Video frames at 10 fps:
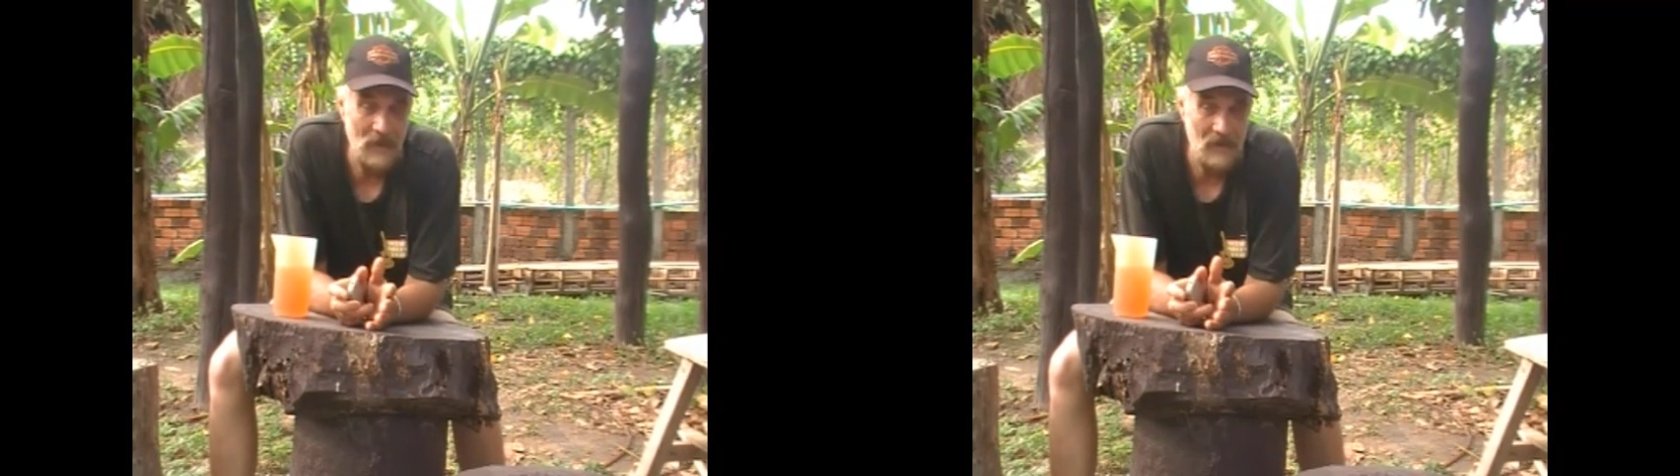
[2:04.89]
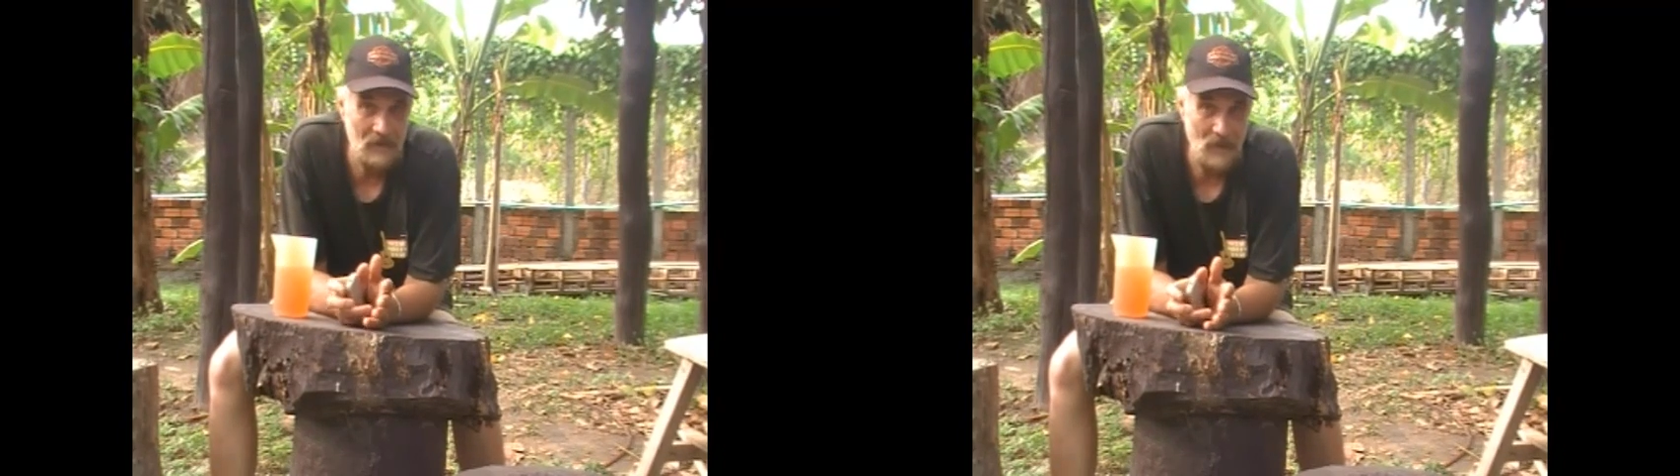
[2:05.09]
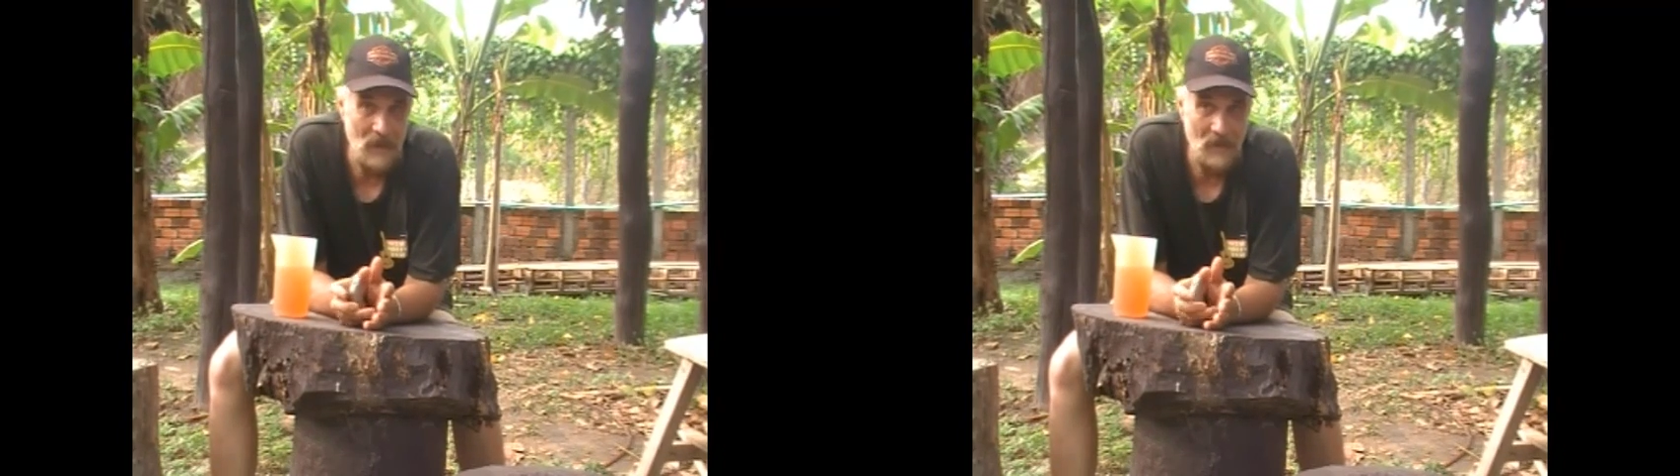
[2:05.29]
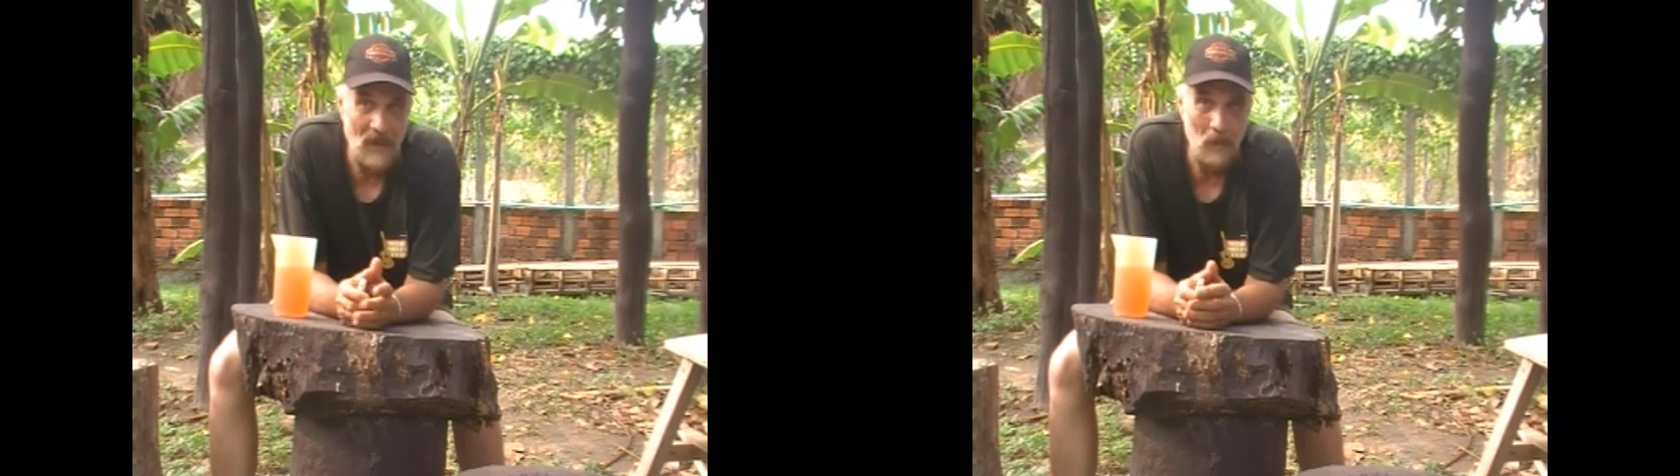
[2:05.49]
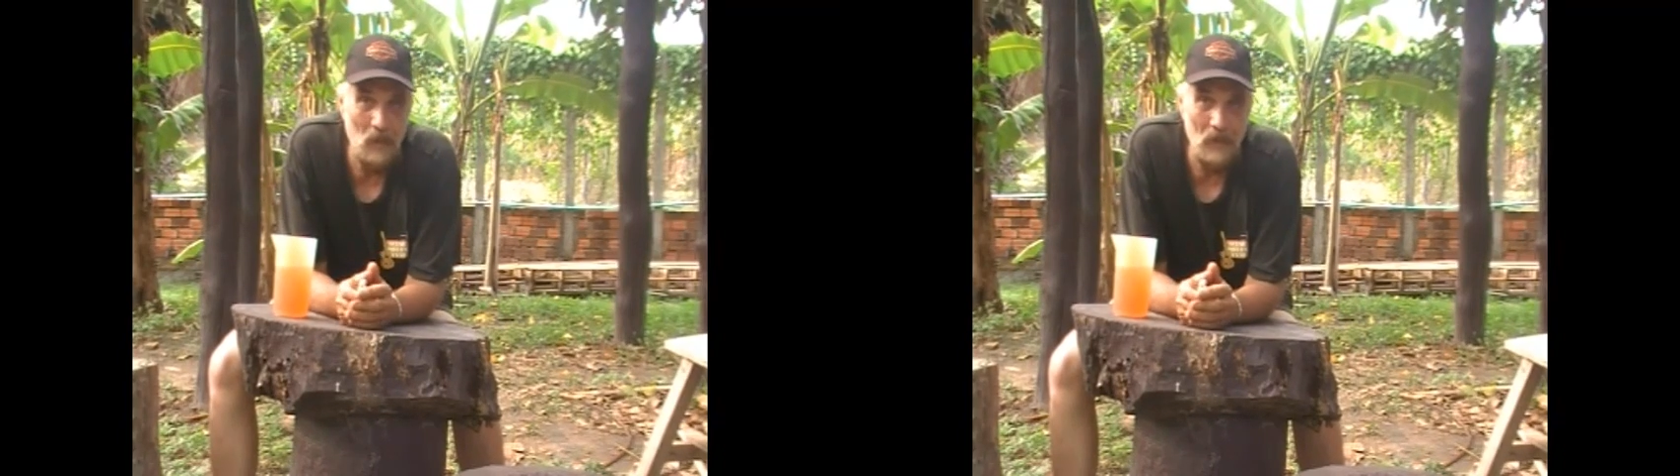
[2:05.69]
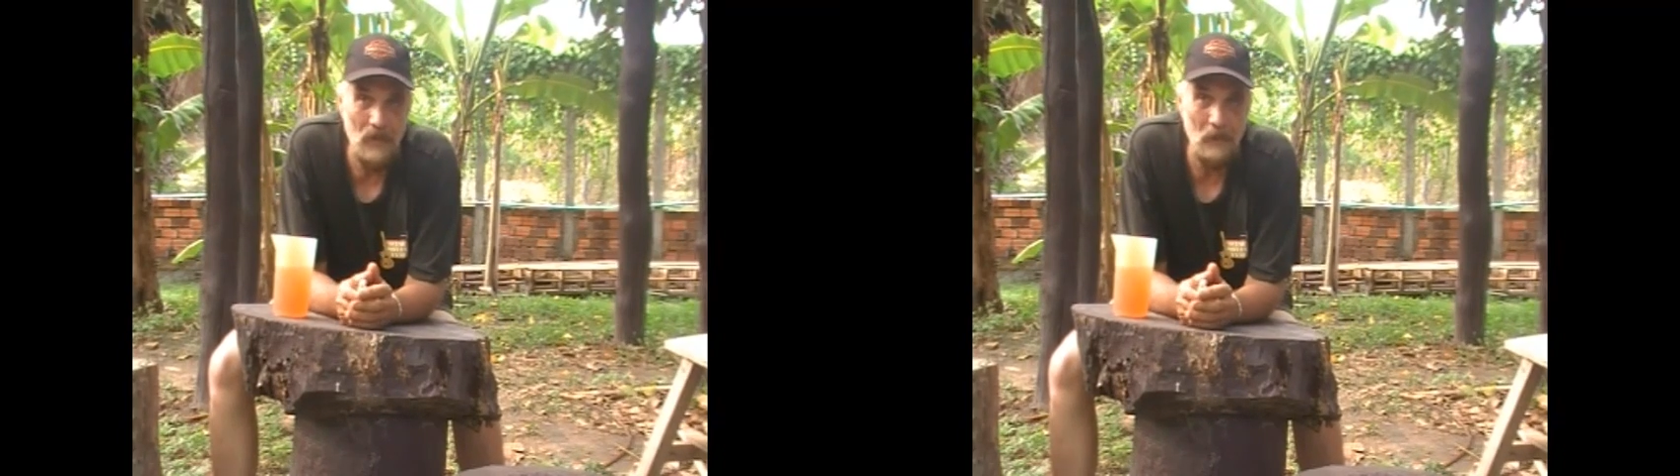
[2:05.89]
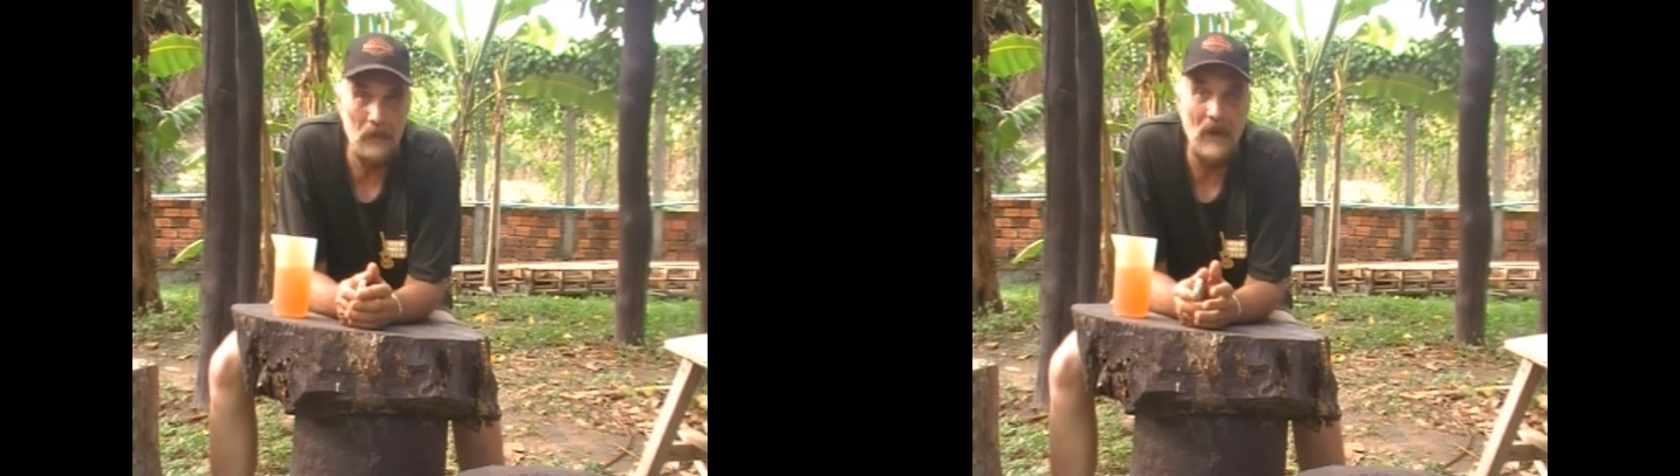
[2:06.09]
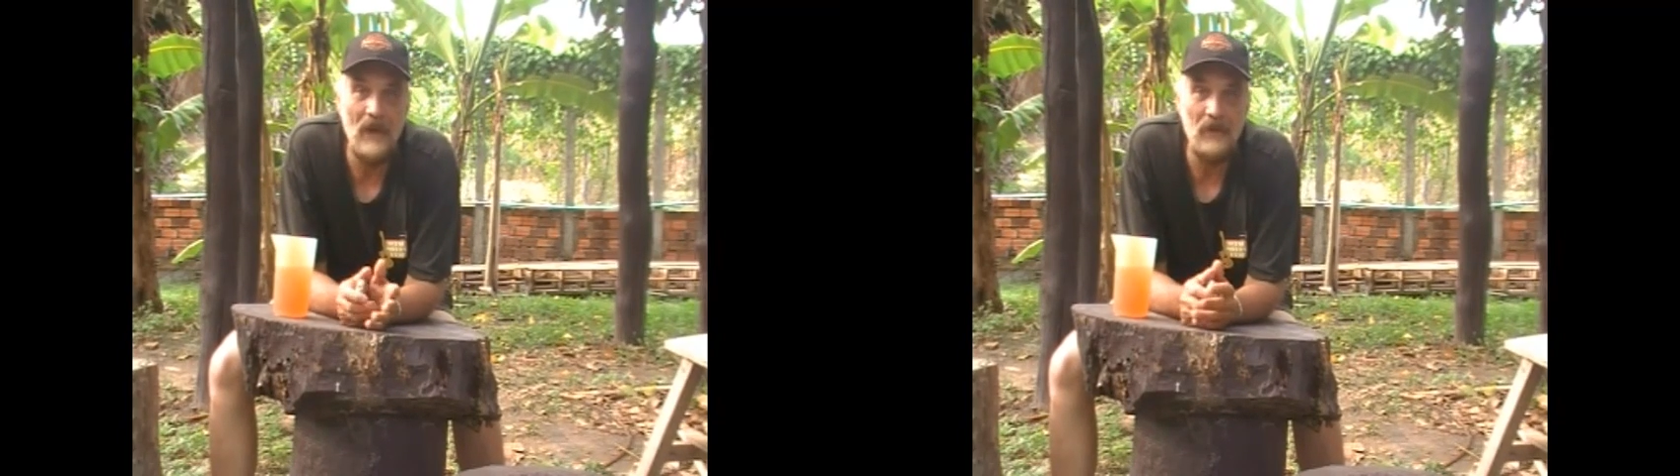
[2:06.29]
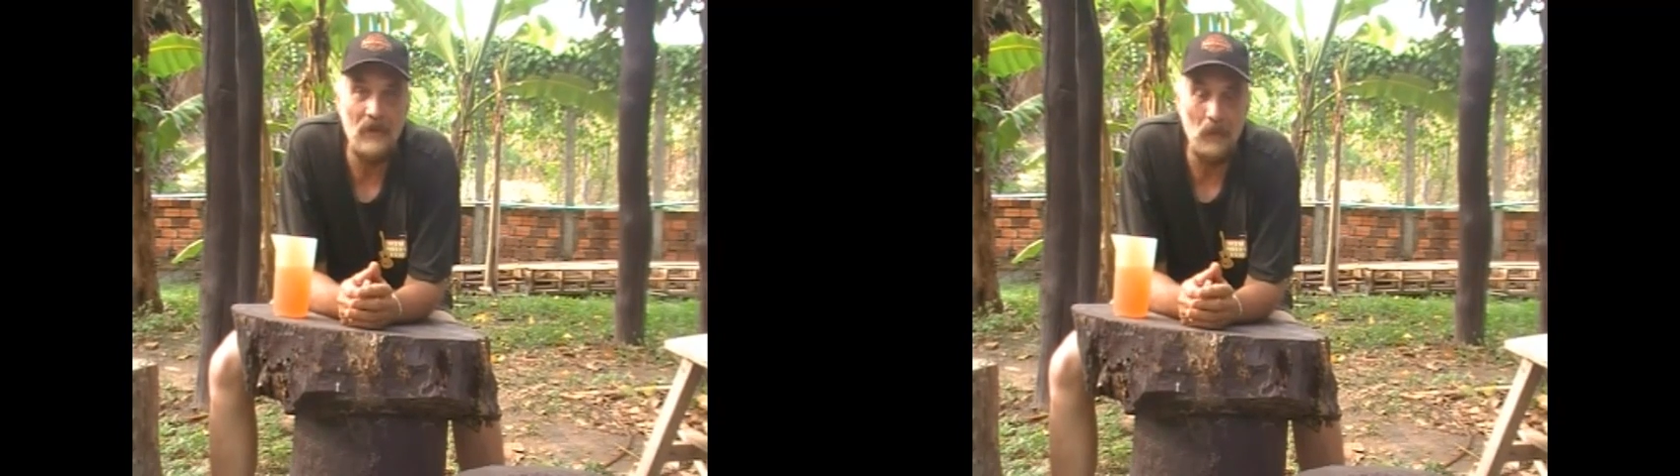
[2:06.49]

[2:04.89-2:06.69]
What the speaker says: in front of that, were some plaster.